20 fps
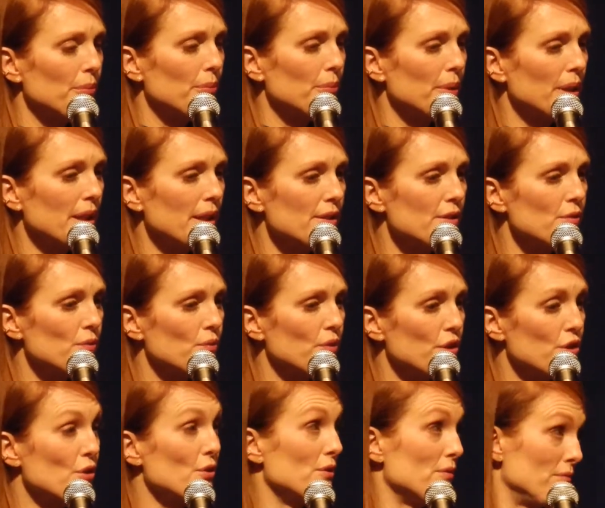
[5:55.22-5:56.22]
Because
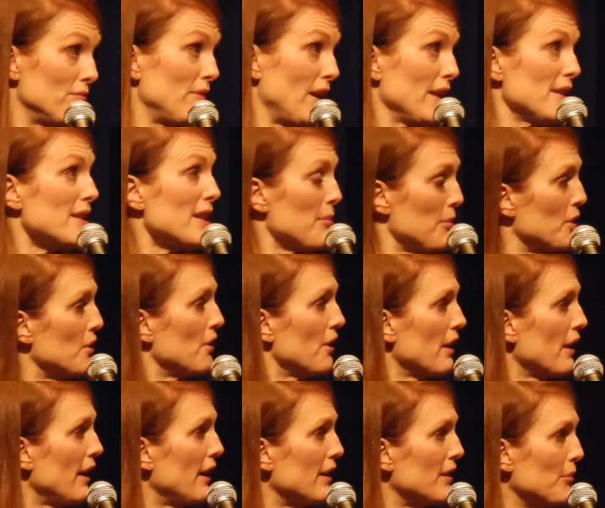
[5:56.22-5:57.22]
Richard does
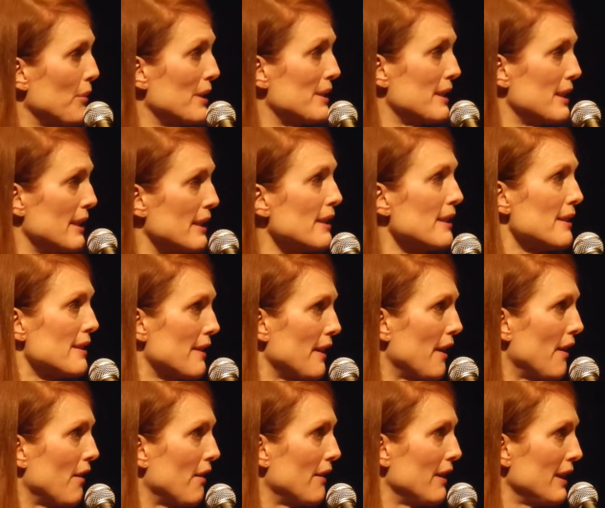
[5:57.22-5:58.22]
communicate, because he is
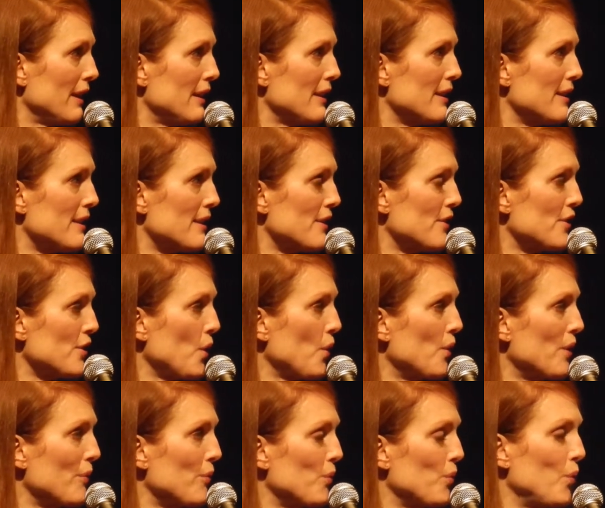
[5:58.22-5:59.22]
there, and he is.
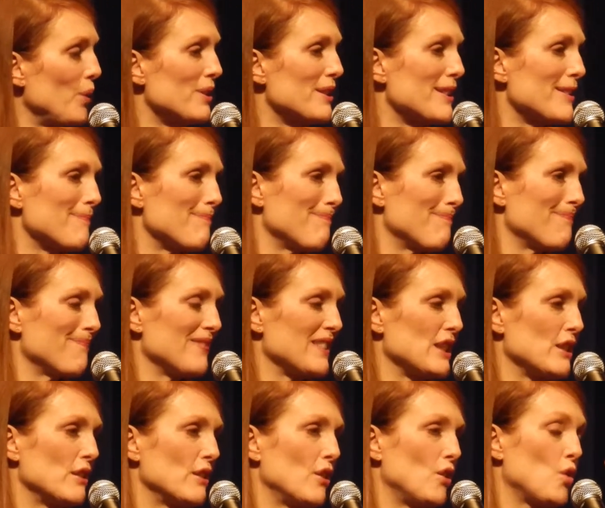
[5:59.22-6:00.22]
So what's
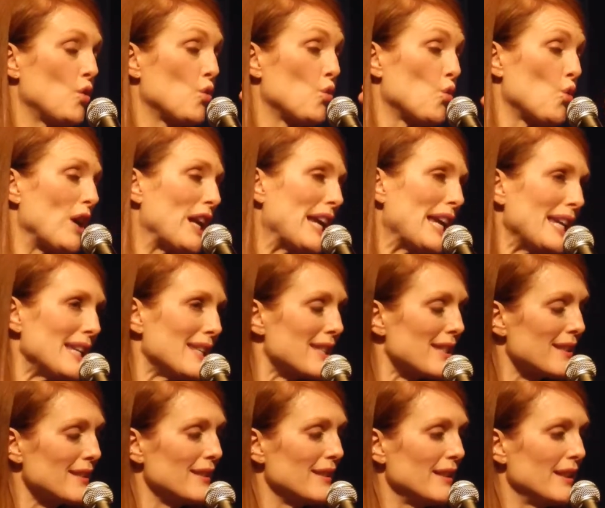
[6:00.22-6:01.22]

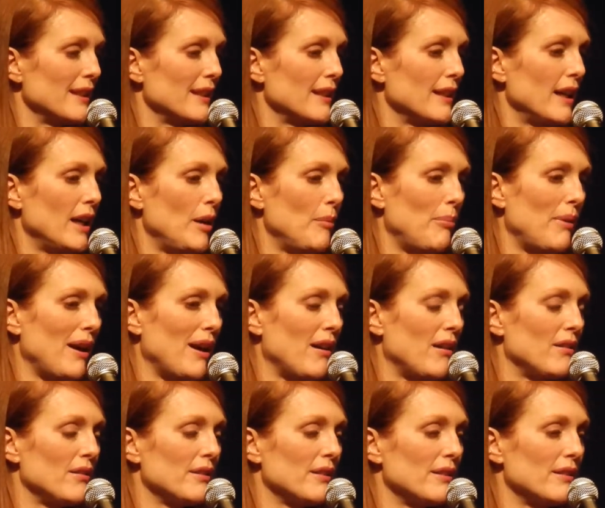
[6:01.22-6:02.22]
great
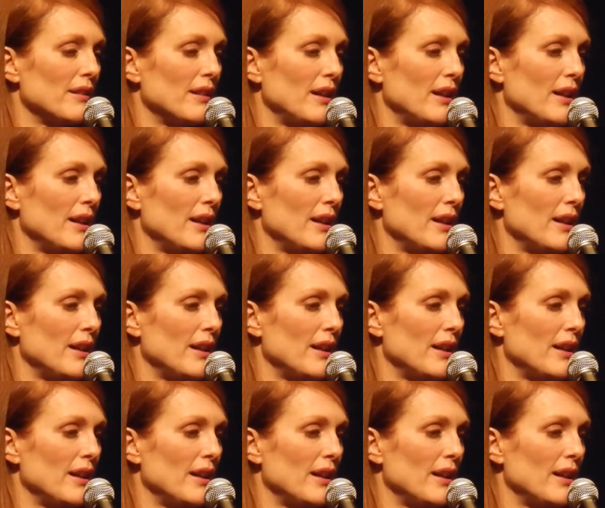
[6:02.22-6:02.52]
about